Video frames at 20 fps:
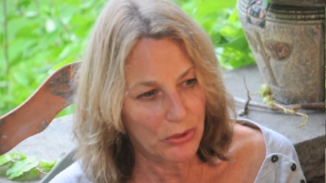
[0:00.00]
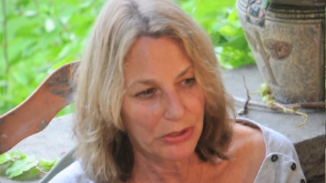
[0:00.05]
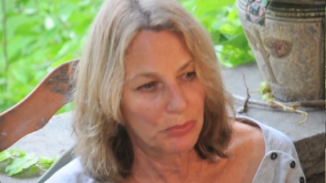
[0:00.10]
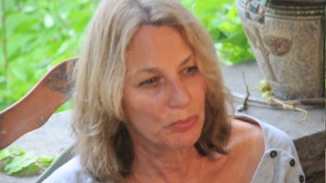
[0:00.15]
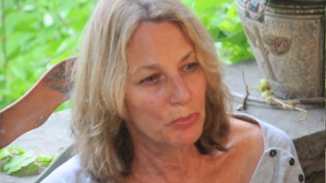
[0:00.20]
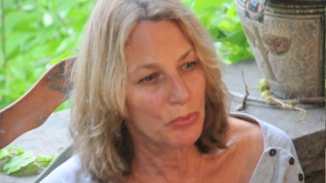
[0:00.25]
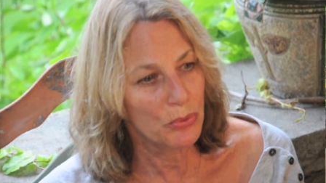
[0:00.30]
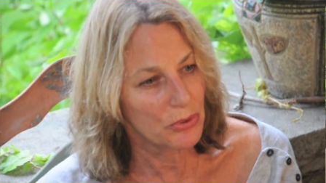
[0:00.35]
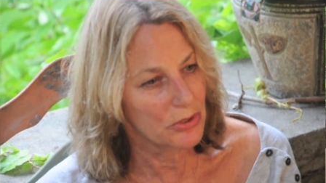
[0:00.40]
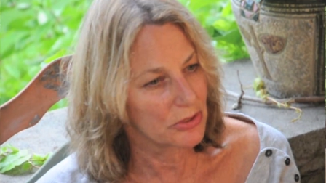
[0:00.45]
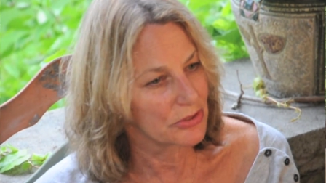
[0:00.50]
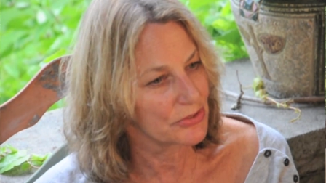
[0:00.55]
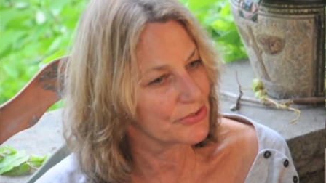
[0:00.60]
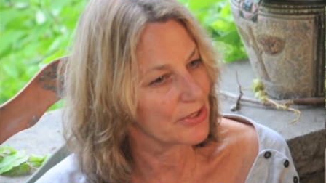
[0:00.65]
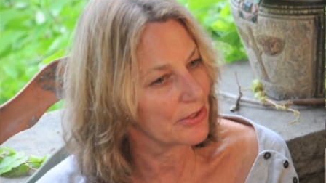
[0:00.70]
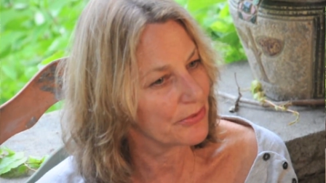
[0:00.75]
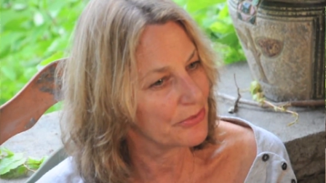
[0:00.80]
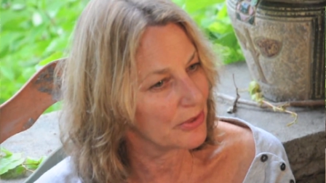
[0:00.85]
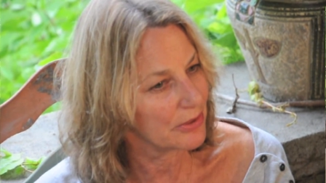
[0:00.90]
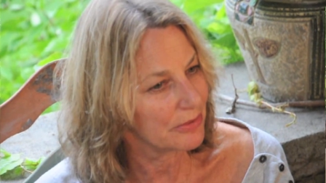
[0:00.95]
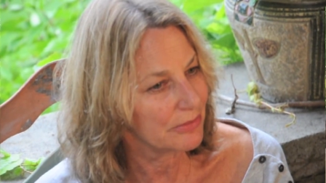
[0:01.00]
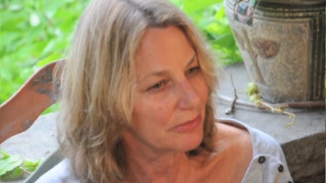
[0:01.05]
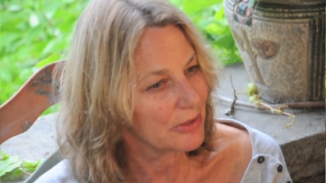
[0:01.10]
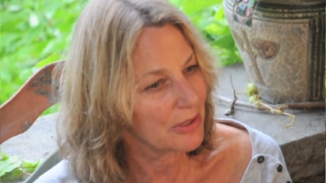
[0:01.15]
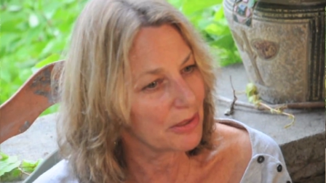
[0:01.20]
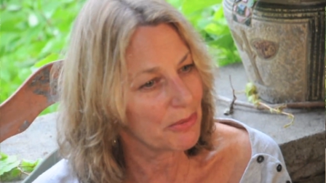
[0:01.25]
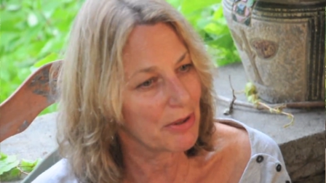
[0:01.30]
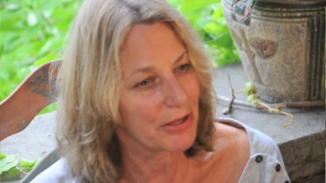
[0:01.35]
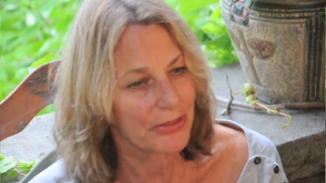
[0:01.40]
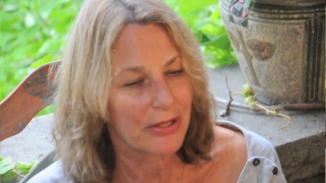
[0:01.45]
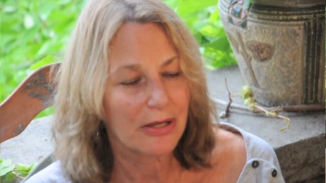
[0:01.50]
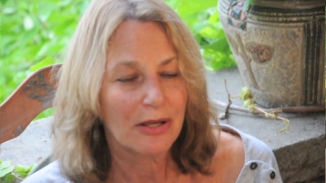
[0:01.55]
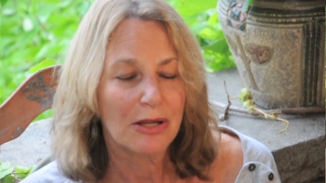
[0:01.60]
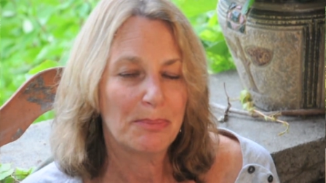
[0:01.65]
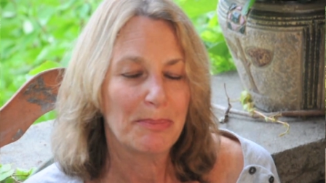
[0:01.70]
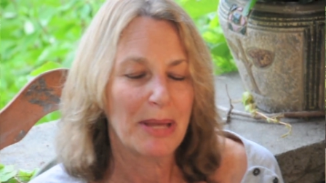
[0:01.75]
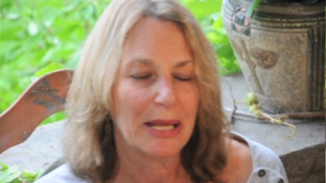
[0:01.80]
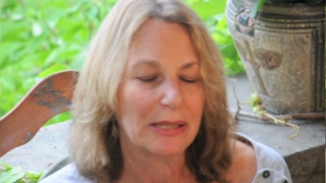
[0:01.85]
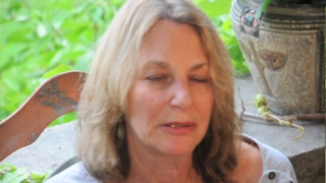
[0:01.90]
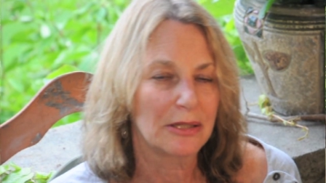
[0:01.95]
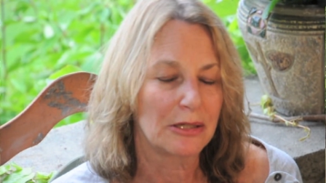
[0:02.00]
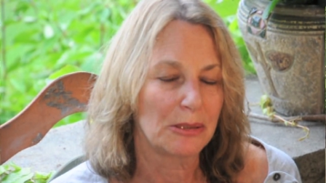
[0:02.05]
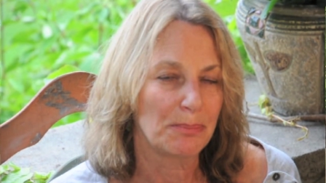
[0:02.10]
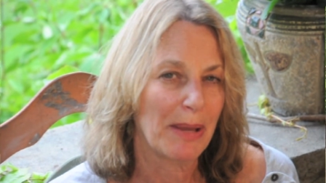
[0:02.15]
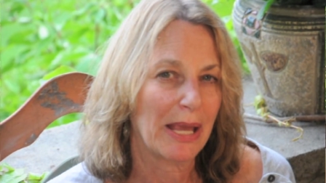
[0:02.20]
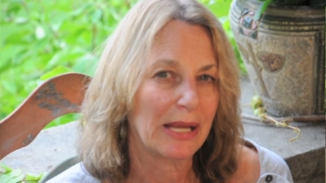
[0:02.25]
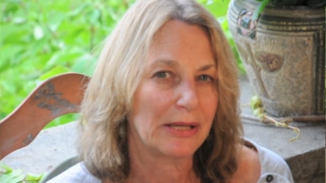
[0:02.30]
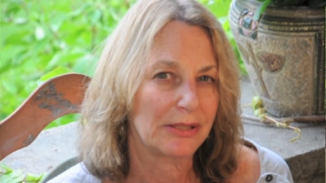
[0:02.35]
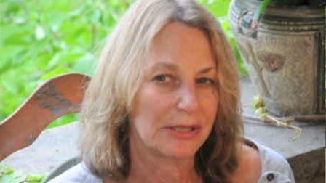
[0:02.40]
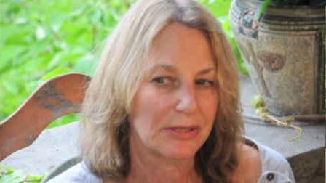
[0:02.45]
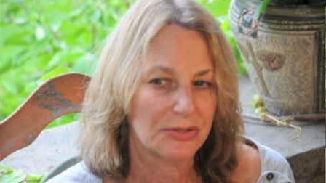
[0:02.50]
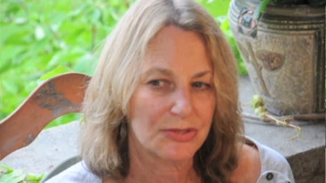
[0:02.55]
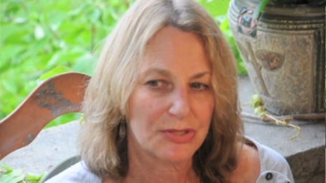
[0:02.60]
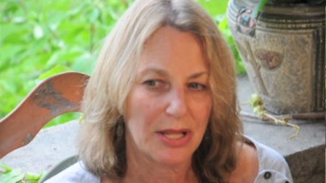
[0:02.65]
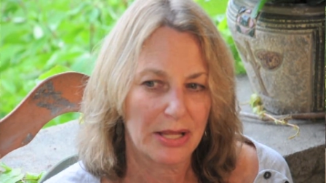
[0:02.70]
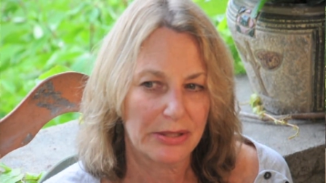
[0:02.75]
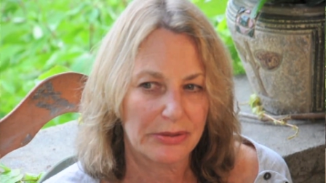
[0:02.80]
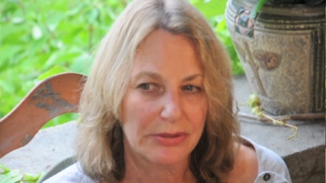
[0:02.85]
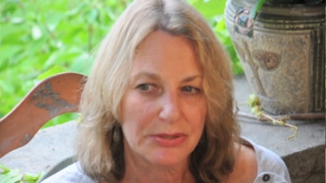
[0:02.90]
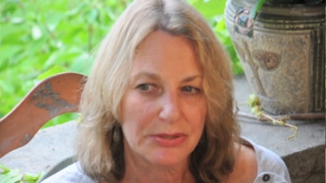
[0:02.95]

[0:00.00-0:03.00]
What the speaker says: won awards, I thought, you know, I think I'll make little paintings like